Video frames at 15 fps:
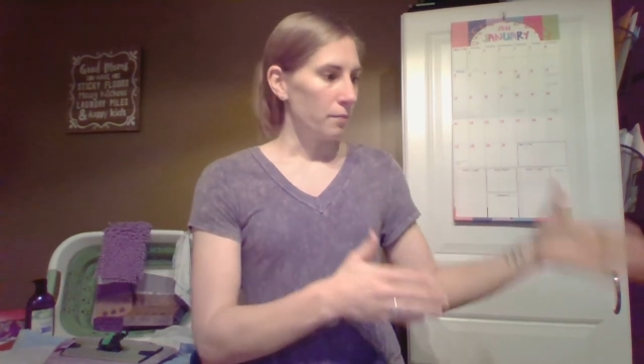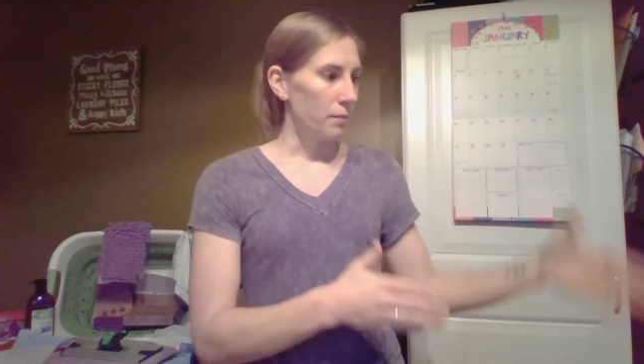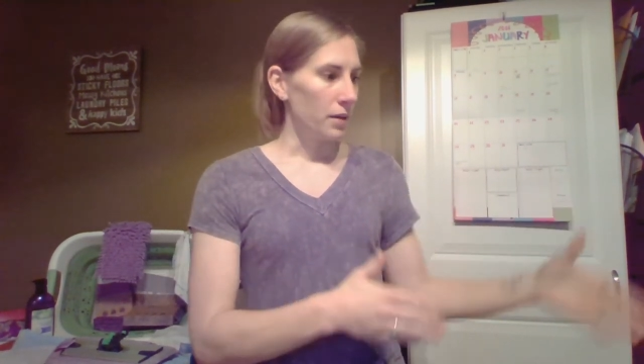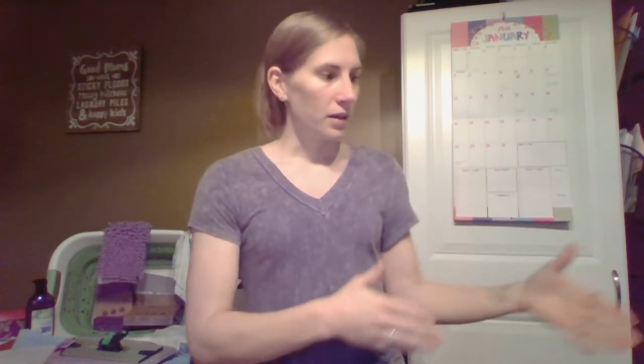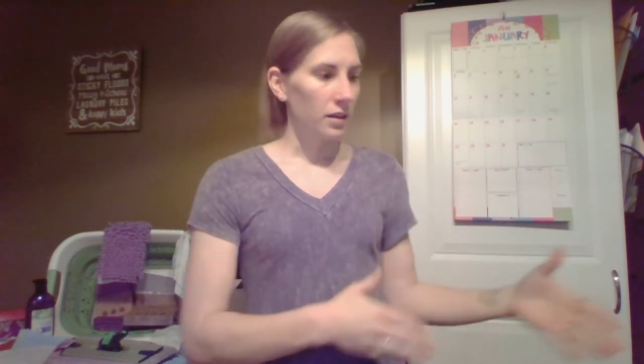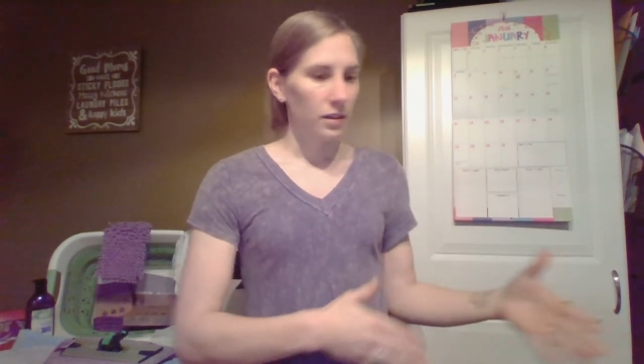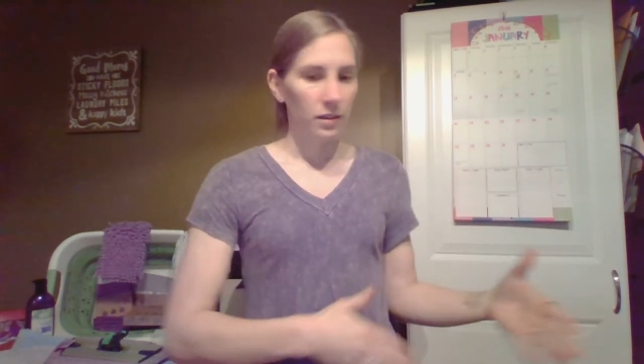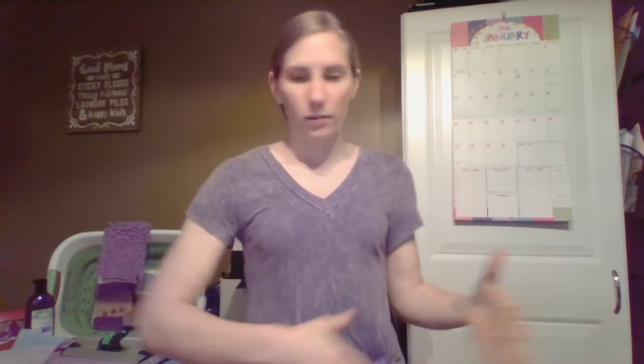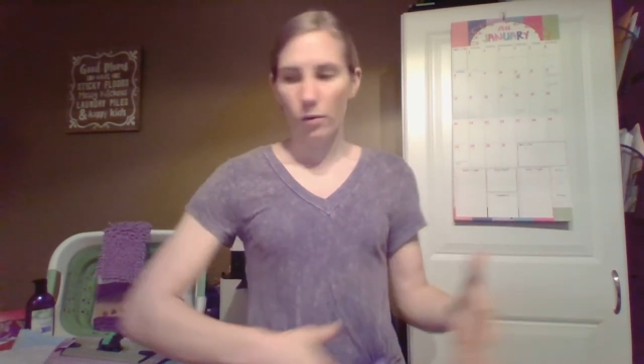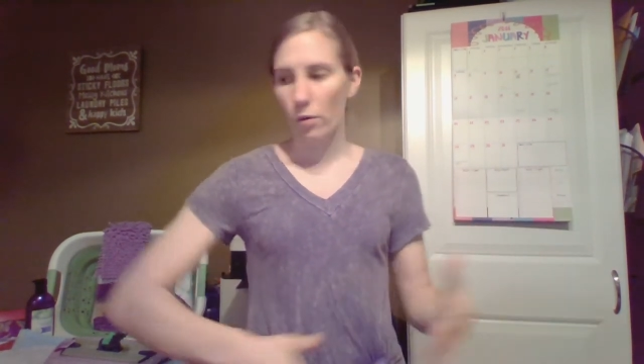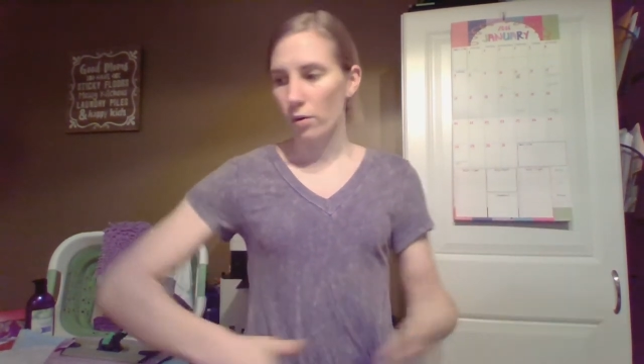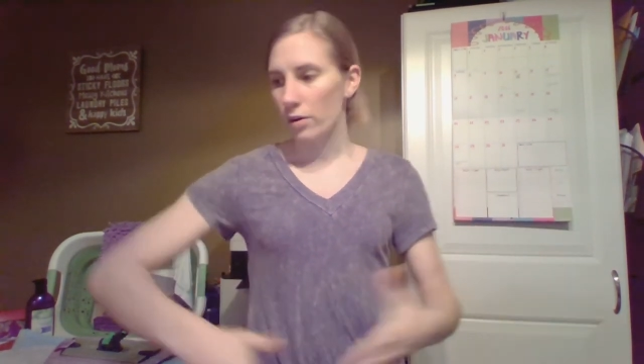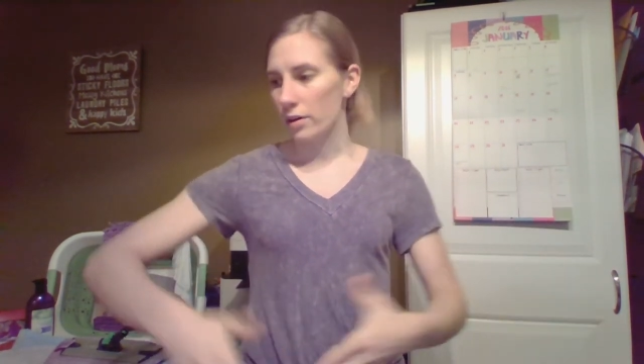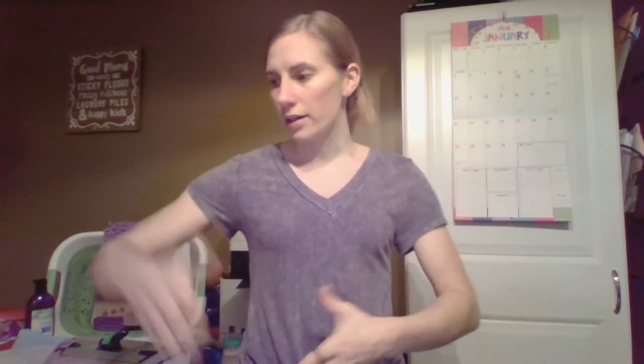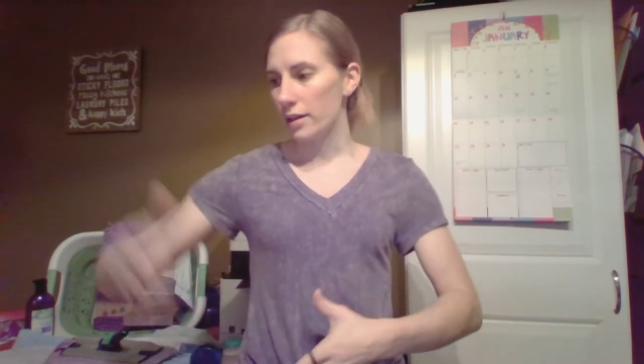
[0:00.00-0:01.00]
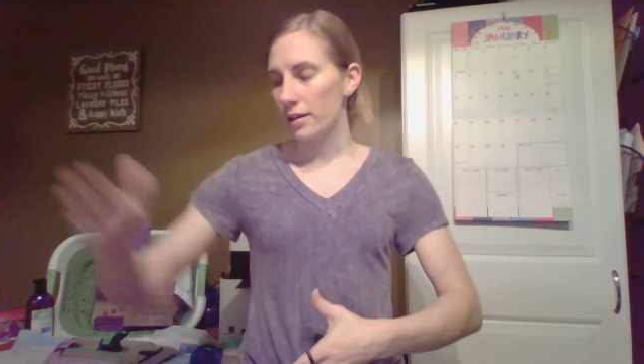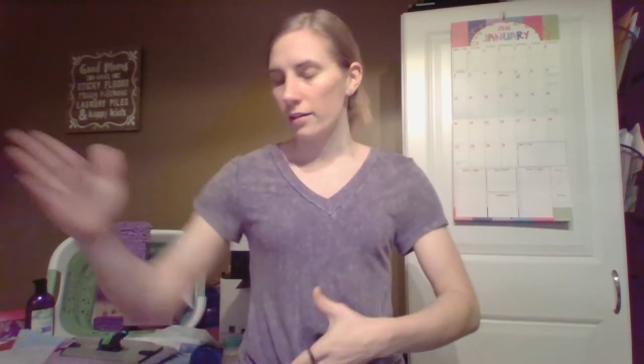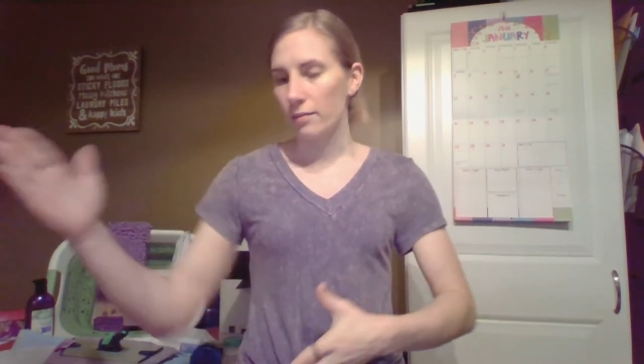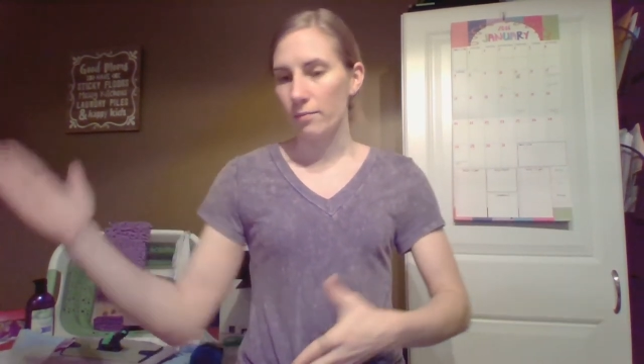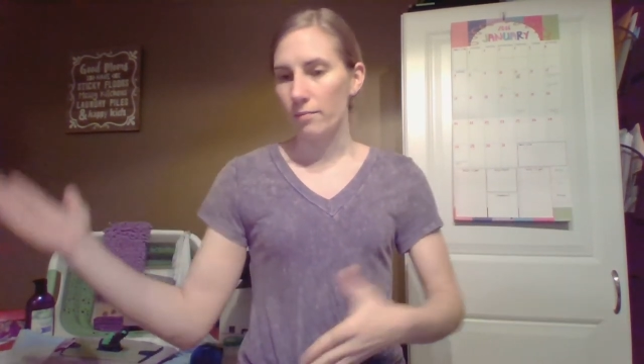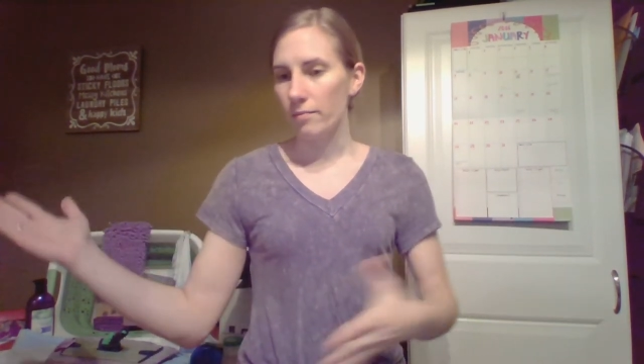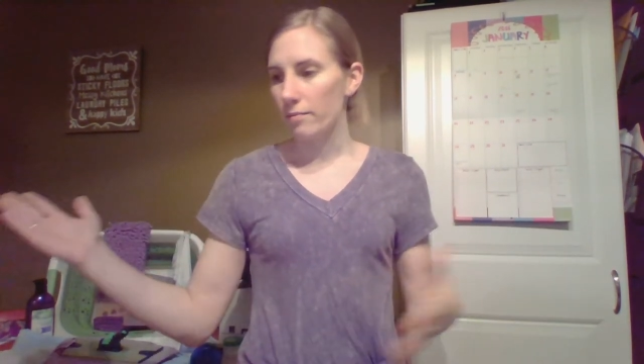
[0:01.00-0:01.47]
make it
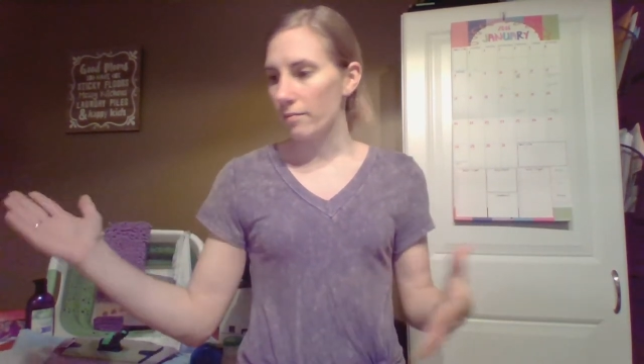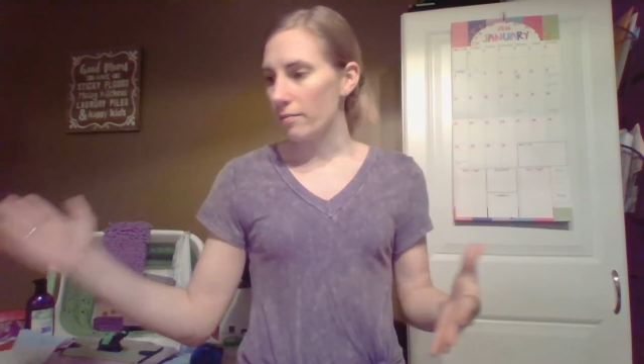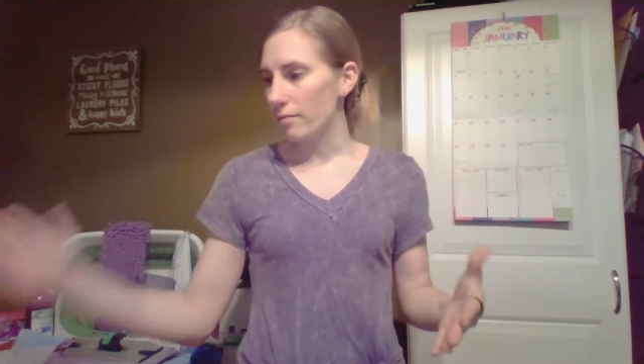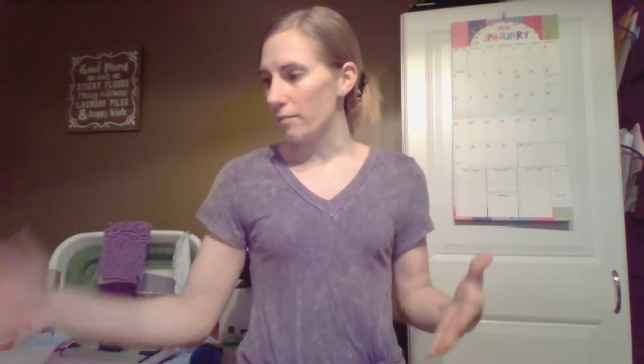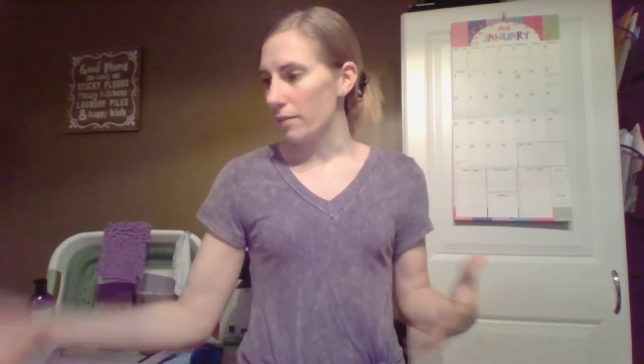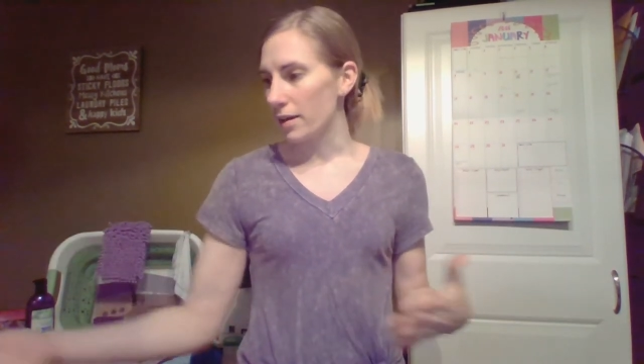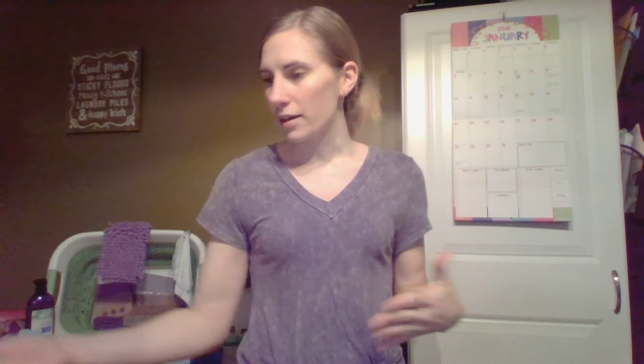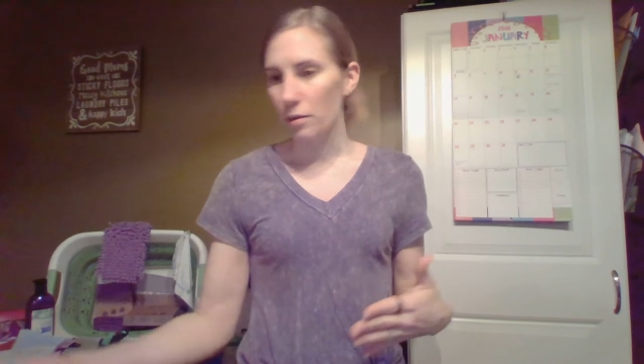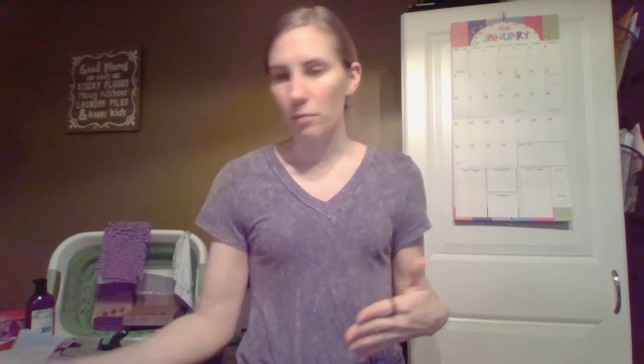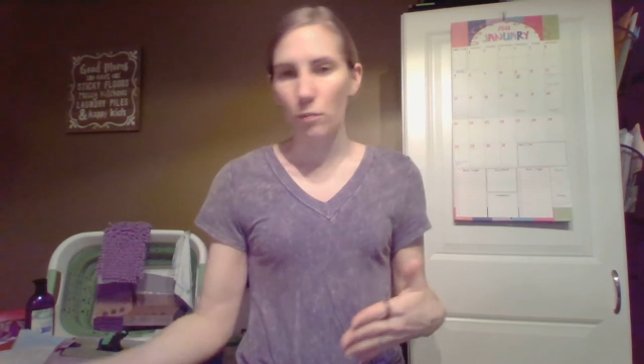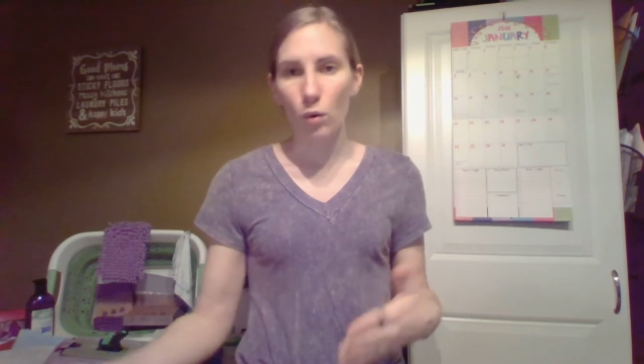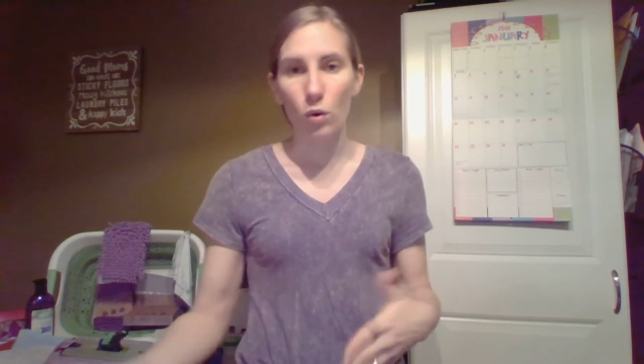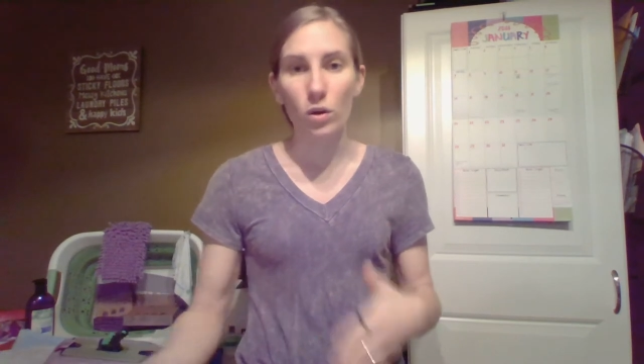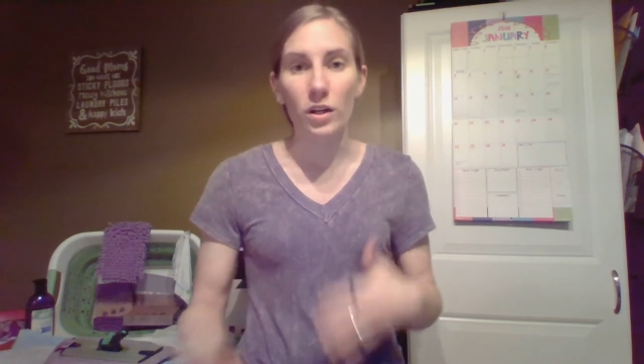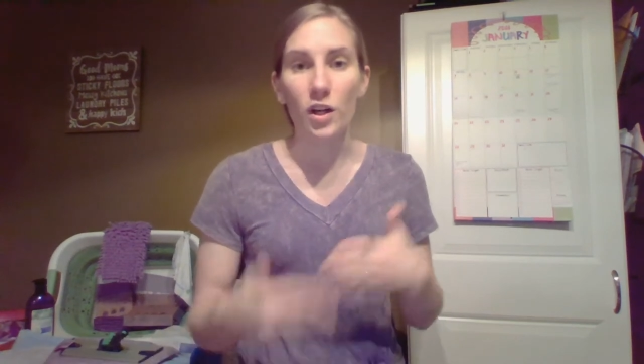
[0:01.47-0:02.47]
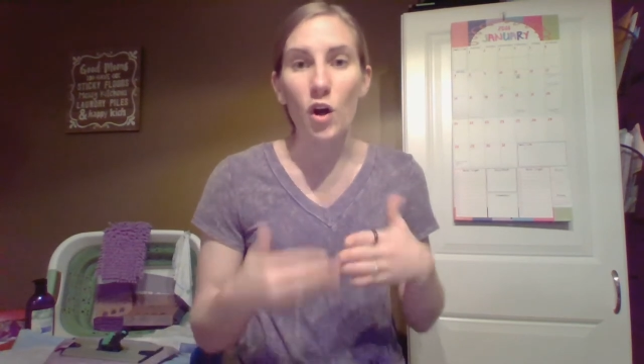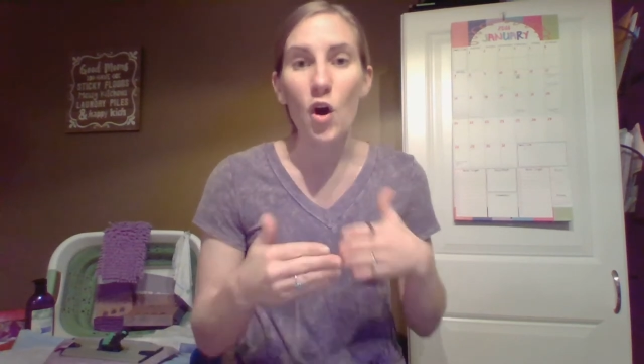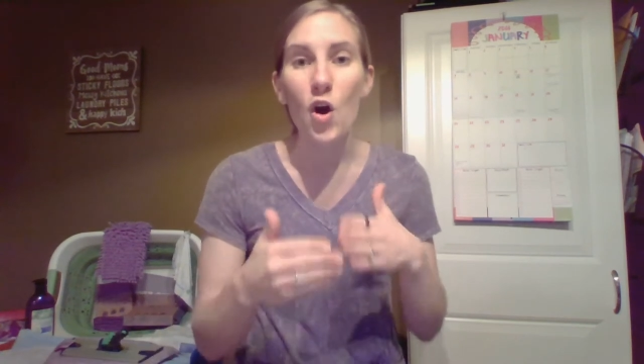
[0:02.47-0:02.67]
corny, make it boring,